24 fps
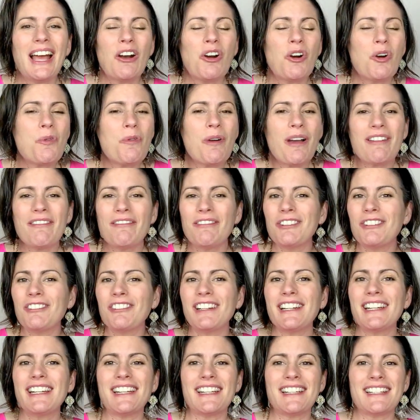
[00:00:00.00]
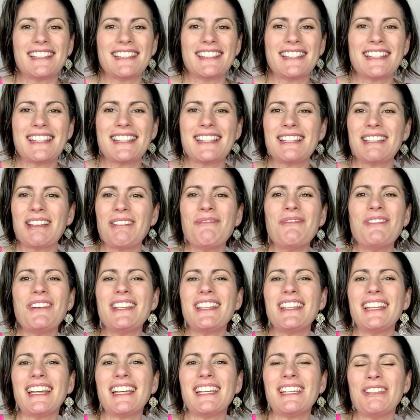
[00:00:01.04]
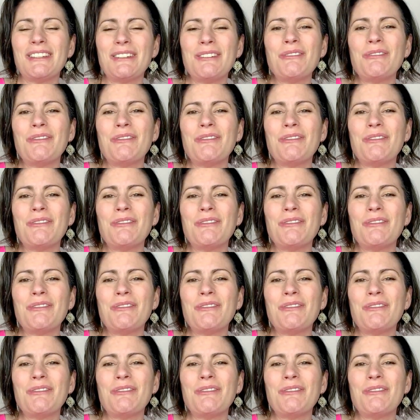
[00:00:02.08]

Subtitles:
Whoever it is, it's someone that you